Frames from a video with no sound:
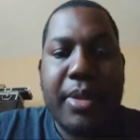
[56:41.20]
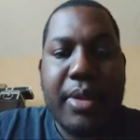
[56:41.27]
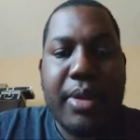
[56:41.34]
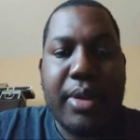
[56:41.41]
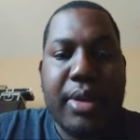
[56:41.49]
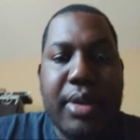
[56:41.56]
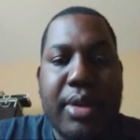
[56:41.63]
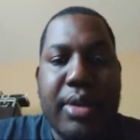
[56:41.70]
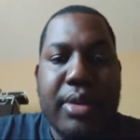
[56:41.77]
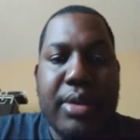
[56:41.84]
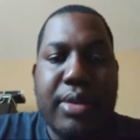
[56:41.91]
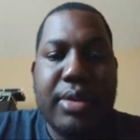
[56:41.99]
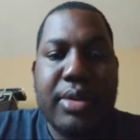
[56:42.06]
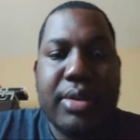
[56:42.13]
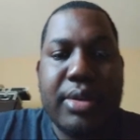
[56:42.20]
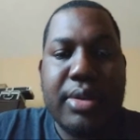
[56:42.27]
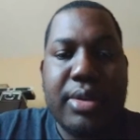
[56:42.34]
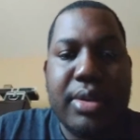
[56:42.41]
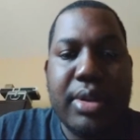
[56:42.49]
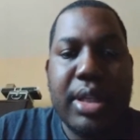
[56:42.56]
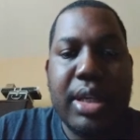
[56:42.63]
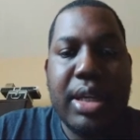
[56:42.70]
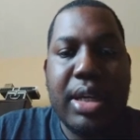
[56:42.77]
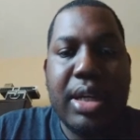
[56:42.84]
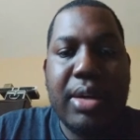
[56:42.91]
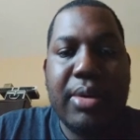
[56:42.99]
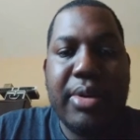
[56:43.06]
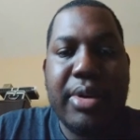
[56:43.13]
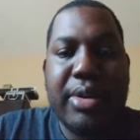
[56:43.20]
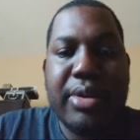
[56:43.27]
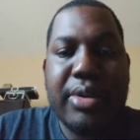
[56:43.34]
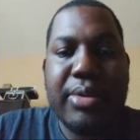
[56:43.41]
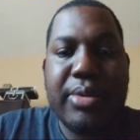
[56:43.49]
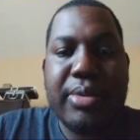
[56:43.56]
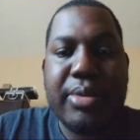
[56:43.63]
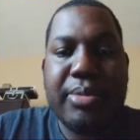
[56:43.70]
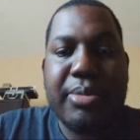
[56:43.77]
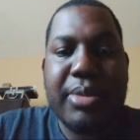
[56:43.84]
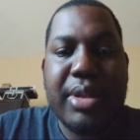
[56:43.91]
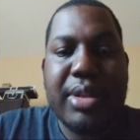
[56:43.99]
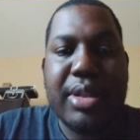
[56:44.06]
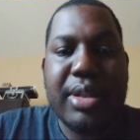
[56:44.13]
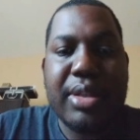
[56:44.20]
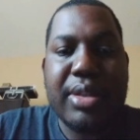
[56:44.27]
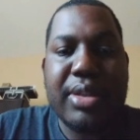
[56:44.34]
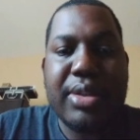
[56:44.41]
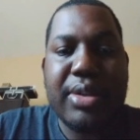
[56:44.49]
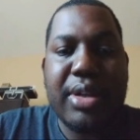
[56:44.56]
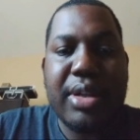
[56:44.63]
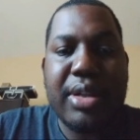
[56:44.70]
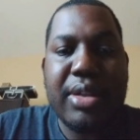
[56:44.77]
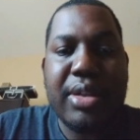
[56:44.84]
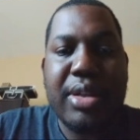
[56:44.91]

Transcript: Yeah. They are work now. Blessing Sir L.